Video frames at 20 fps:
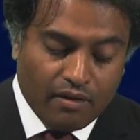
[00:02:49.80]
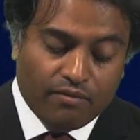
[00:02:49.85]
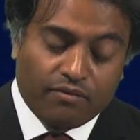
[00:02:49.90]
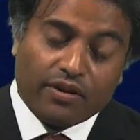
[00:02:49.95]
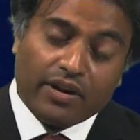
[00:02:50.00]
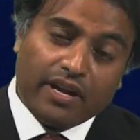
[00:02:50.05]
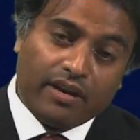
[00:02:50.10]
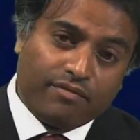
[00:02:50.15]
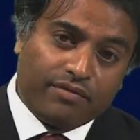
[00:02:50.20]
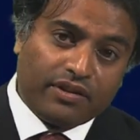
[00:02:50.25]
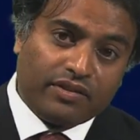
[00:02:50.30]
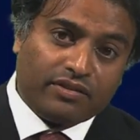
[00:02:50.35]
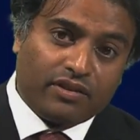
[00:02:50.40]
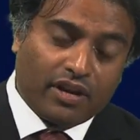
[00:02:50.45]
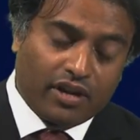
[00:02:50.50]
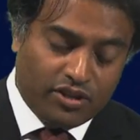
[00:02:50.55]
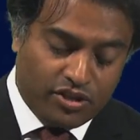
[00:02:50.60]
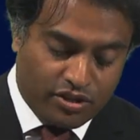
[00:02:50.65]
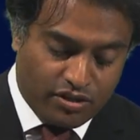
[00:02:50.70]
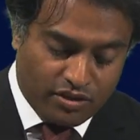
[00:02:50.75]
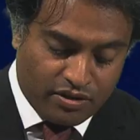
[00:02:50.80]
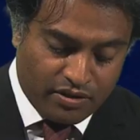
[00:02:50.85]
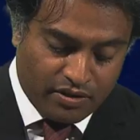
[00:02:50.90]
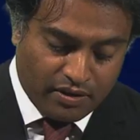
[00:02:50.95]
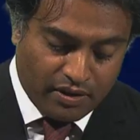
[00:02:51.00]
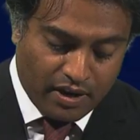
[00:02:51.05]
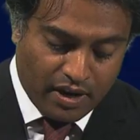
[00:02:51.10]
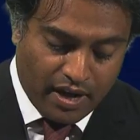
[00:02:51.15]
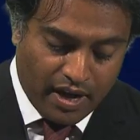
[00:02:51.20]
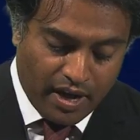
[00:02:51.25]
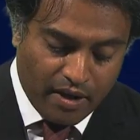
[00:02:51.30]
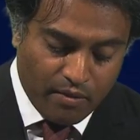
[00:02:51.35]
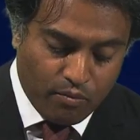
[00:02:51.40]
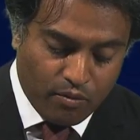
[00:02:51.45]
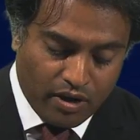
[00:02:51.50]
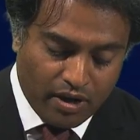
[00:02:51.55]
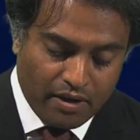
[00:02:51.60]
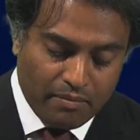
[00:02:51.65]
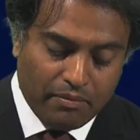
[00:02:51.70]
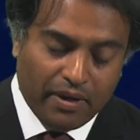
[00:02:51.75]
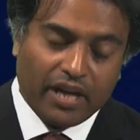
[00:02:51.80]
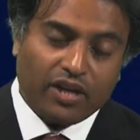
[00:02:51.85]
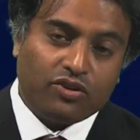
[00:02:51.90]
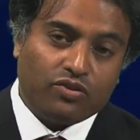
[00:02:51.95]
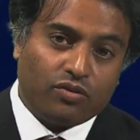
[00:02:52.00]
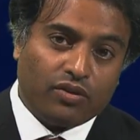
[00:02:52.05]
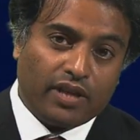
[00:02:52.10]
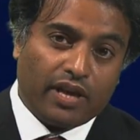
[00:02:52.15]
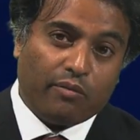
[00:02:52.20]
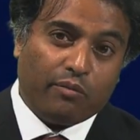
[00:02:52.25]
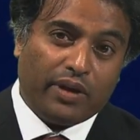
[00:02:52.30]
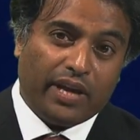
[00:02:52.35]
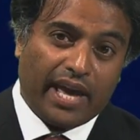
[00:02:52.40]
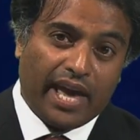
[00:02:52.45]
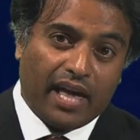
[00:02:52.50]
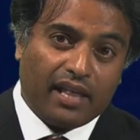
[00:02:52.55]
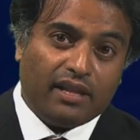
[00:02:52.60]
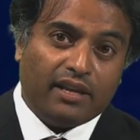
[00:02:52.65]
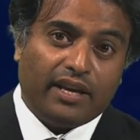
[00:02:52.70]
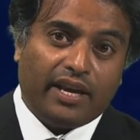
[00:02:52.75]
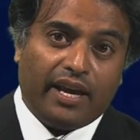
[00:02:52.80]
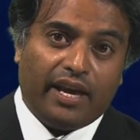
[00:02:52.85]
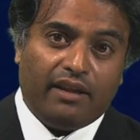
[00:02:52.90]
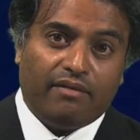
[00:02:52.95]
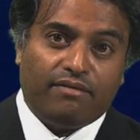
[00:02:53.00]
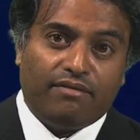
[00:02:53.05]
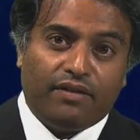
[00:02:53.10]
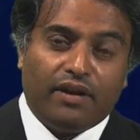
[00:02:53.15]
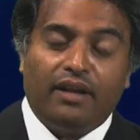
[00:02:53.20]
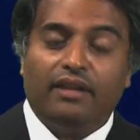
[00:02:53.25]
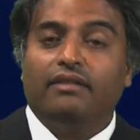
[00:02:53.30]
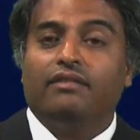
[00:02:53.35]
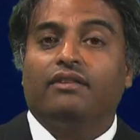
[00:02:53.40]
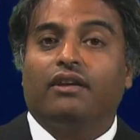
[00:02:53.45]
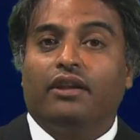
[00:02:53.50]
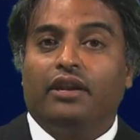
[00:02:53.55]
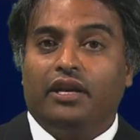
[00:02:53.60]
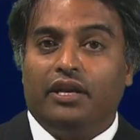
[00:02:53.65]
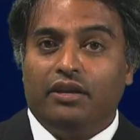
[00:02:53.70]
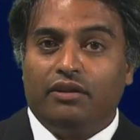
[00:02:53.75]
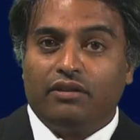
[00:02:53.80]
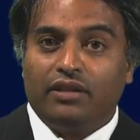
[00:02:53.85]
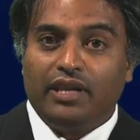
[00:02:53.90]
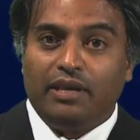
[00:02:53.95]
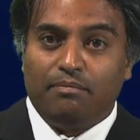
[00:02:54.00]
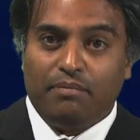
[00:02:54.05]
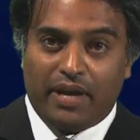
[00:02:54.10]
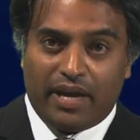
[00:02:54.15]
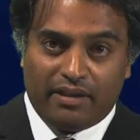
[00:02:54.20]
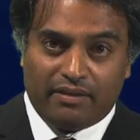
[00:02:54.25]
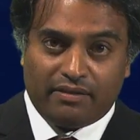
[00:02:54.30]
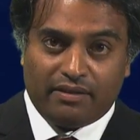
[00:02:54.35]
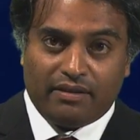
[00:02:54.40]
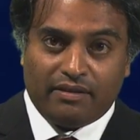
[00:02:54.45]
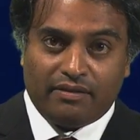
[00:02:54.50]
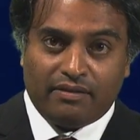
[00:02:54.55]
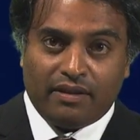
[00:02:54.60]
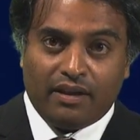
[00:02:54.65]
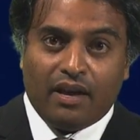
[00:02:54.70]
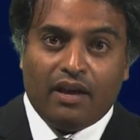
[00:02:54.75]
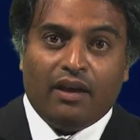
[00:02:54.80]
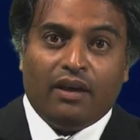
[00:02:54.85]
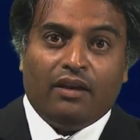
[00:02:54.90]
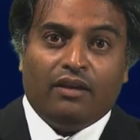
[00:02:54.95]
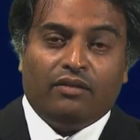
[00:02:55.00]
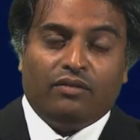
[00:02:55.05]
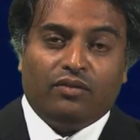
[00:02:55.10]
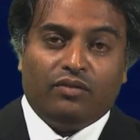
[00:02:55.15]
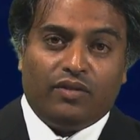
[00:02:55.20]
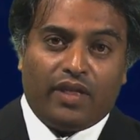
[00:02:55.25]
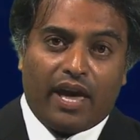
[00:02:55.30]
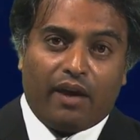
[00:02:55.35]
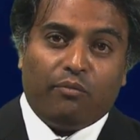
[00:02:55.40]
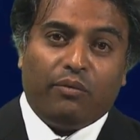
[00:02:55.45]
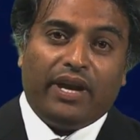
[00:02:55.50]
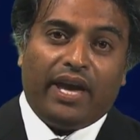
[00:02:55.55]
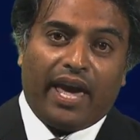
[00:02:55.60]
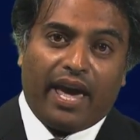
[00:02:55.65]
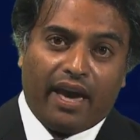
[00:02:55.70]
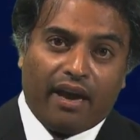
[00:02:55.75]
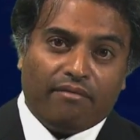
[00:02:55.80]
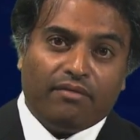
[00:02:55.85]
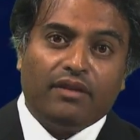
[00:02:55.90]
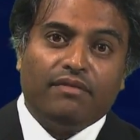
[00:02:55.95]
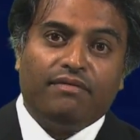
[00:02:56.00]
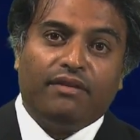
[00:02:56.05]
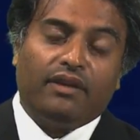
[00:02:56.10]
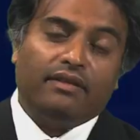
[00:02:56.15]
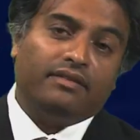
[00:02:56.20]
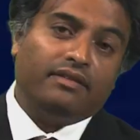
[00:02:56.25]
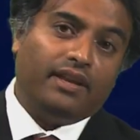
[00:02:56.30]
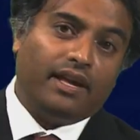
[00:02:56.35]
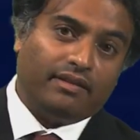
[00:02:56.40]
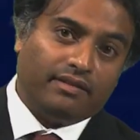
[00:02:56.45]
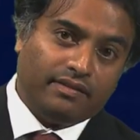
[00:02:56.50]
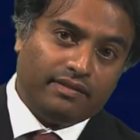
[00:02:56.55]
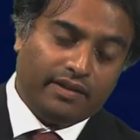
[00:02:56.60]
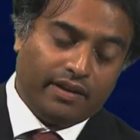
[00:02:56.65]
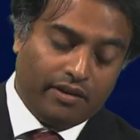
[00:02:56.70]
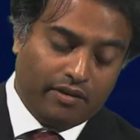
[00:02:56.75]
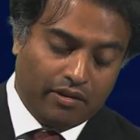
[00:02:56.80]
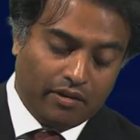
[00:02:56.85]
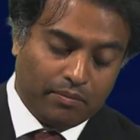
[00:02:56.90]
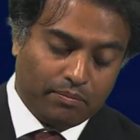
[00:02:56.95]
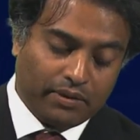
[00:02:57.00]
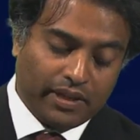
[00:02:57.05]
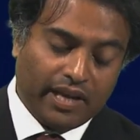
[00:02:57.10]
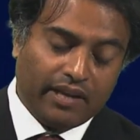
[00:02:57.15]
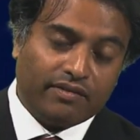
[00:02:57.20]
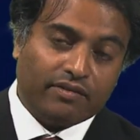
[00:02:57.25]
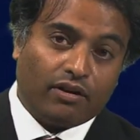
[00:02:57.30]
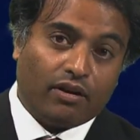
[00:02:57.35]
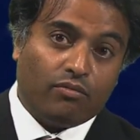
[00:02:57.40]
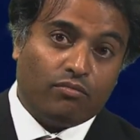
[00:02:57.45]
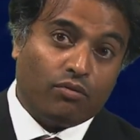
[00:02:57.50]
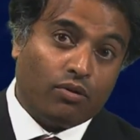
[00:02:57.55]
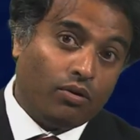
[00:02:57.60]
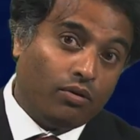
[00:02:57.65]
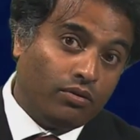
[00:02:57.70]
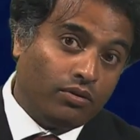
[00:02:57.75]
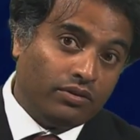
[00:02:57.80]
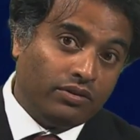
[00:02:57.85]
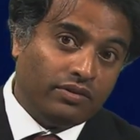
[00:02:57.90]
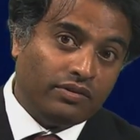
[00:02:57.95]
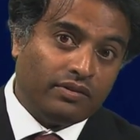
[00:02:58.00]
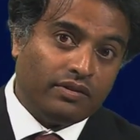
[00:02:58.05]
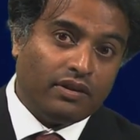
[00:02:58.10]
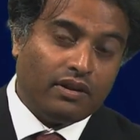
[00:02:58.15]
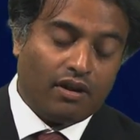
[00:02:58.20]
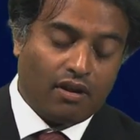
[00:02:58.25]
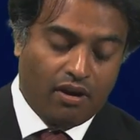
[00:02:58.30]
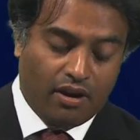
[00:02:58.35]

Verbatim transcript: For infrastructure, I want to make sure that we allocate funds on a yearly basis so that we have the funds necessary to replace our roads,